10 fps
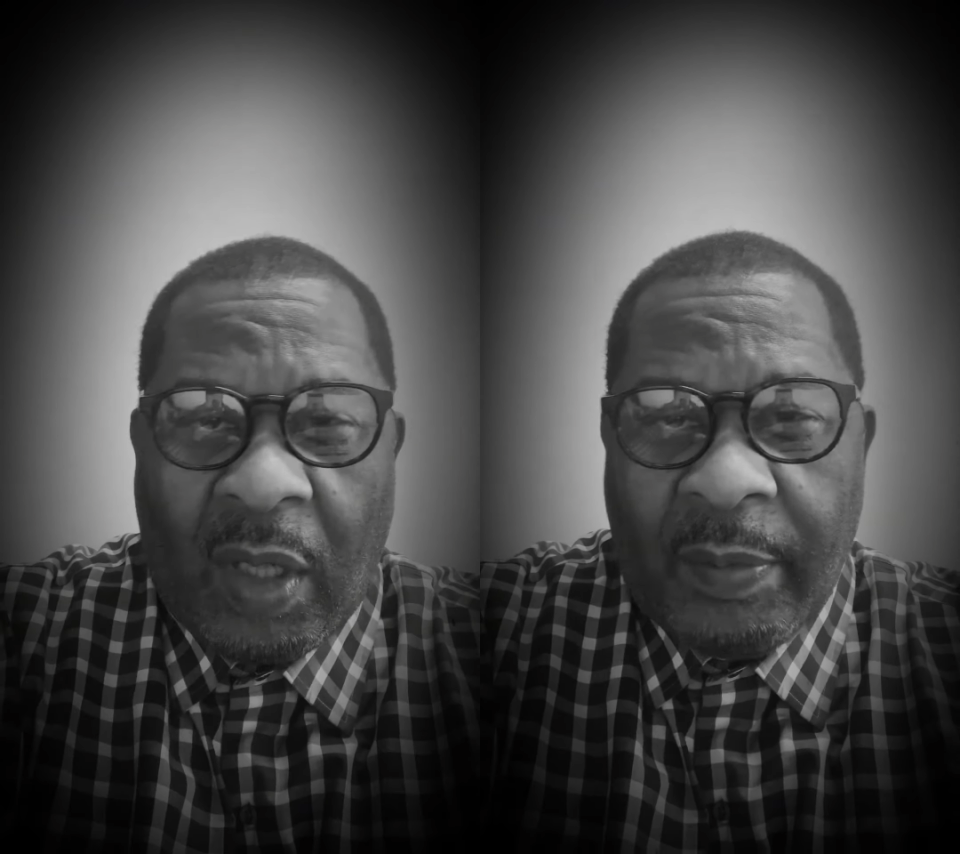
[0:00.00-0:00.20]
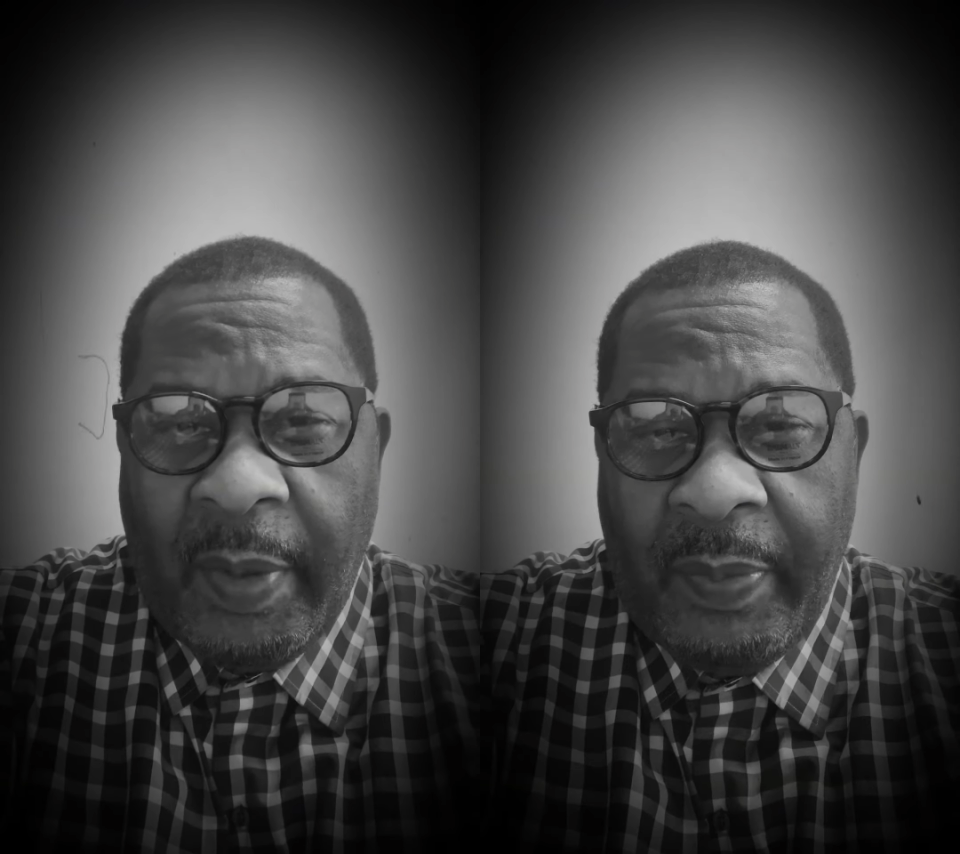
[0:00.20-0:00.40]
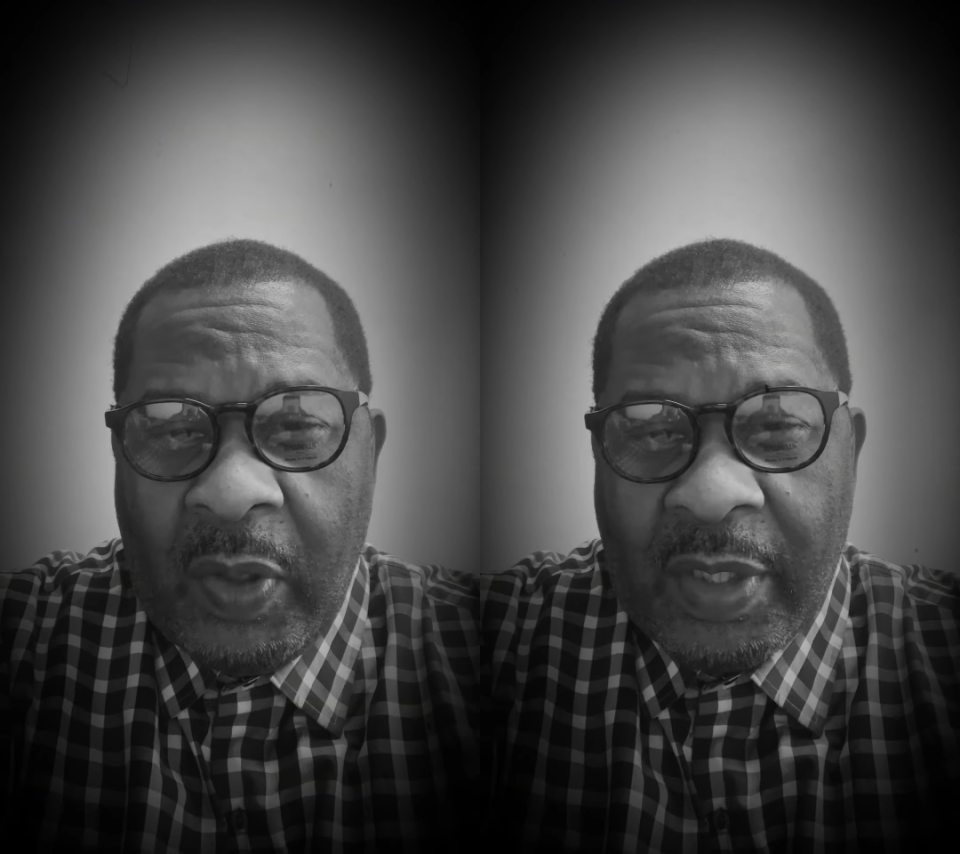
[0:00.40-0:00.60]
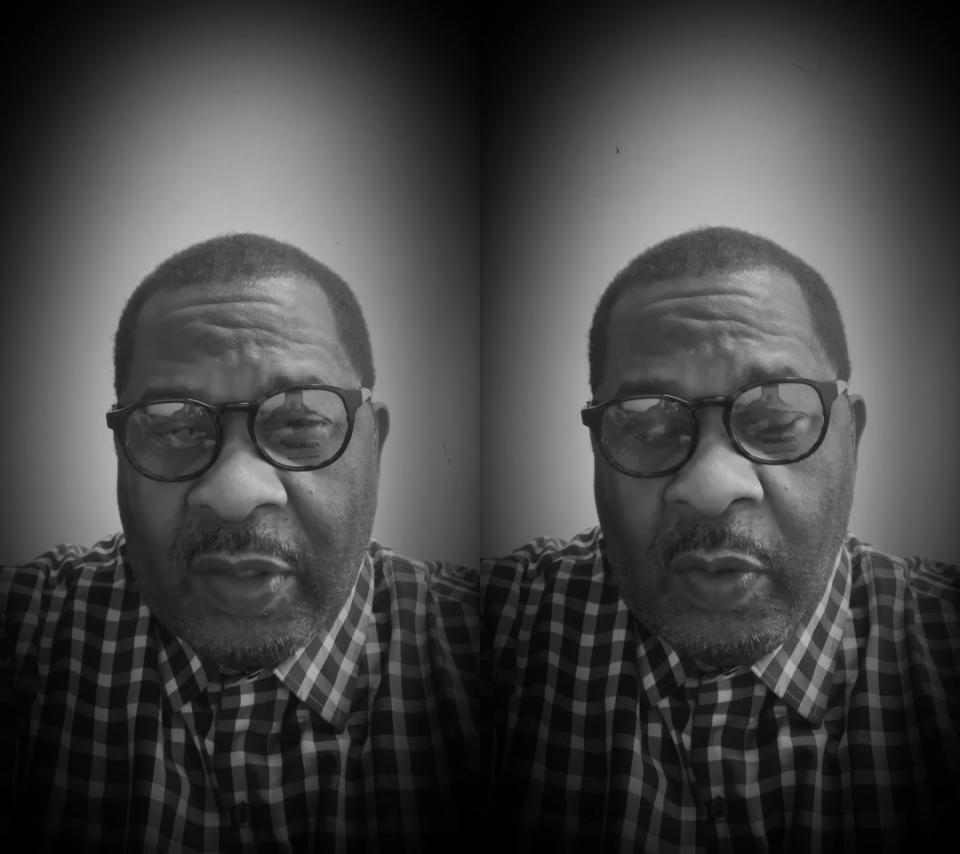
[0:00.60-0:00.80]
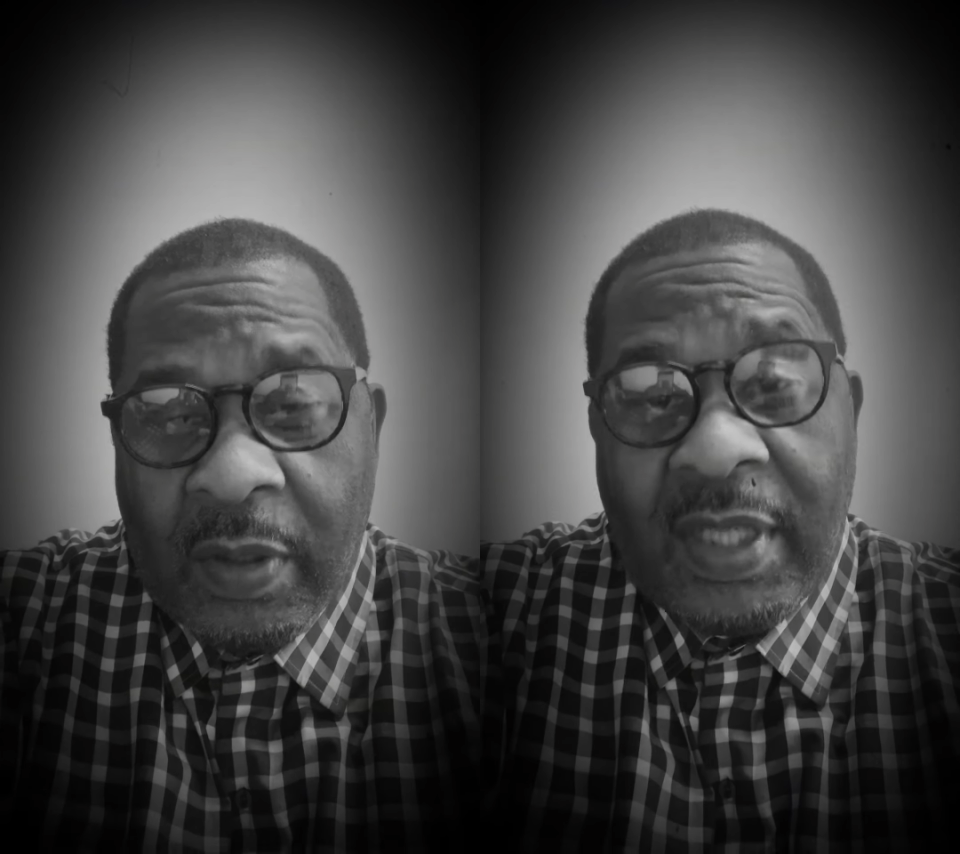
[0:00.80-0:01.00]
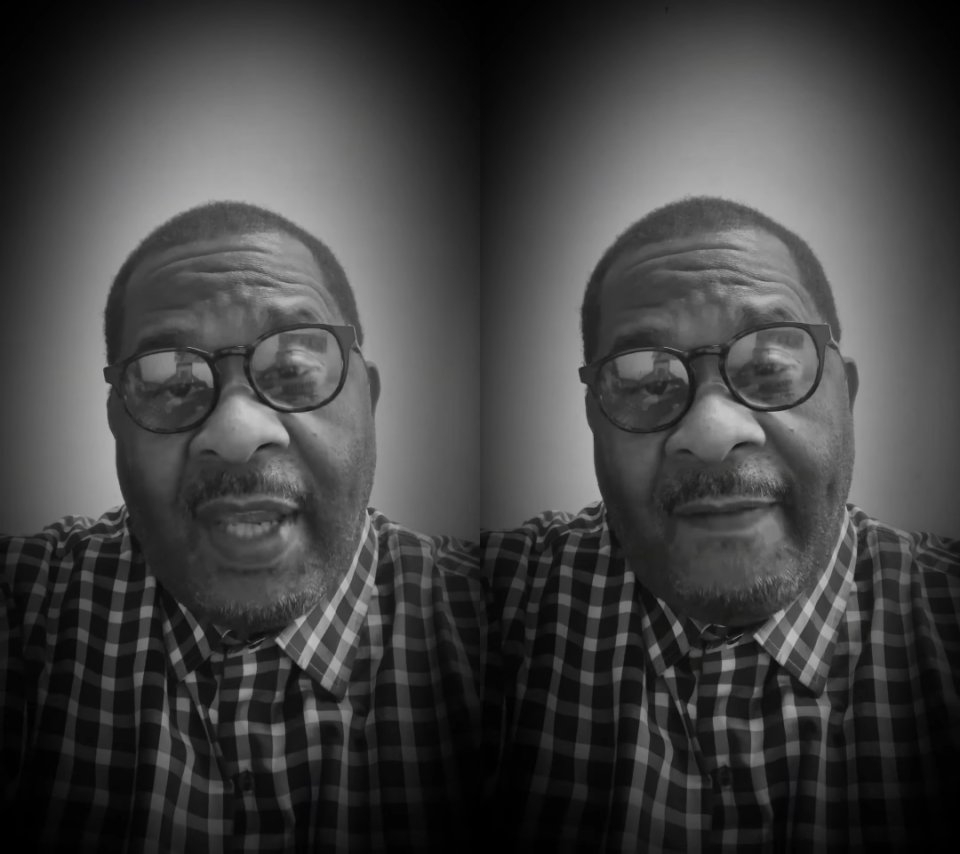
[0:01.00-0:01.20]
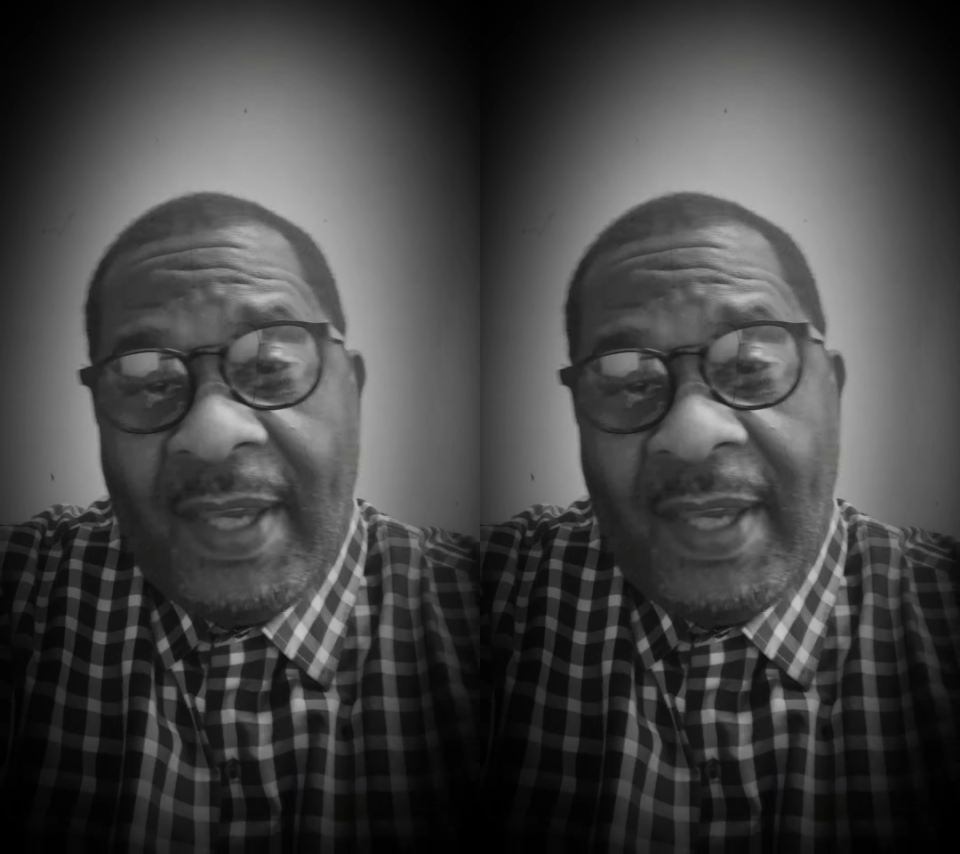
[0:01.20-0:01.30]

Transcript: Welcome to Music News TV.